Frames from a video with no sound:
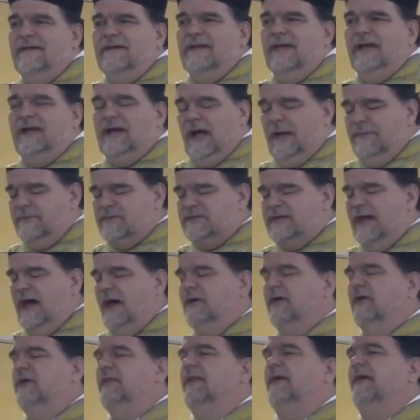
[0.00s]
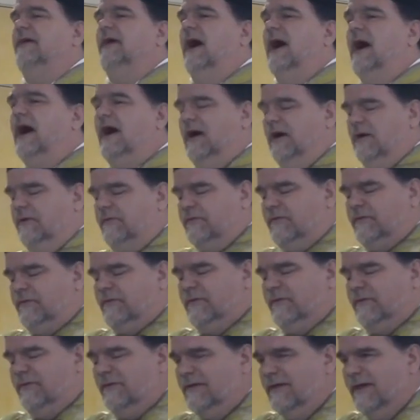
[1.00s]
It comes down into their
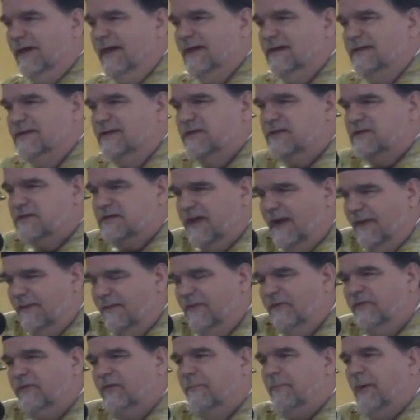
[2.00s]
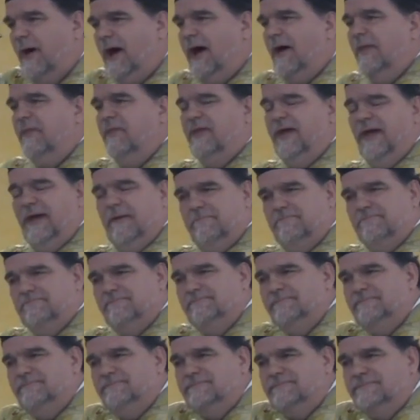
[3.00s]
hearts, descends upon
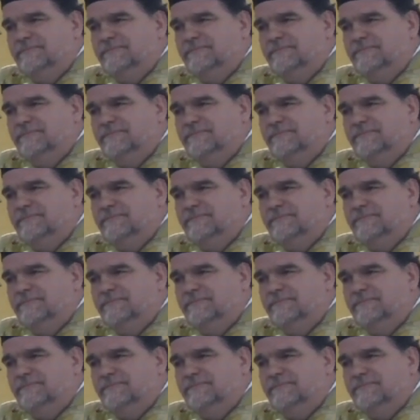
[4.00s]
them,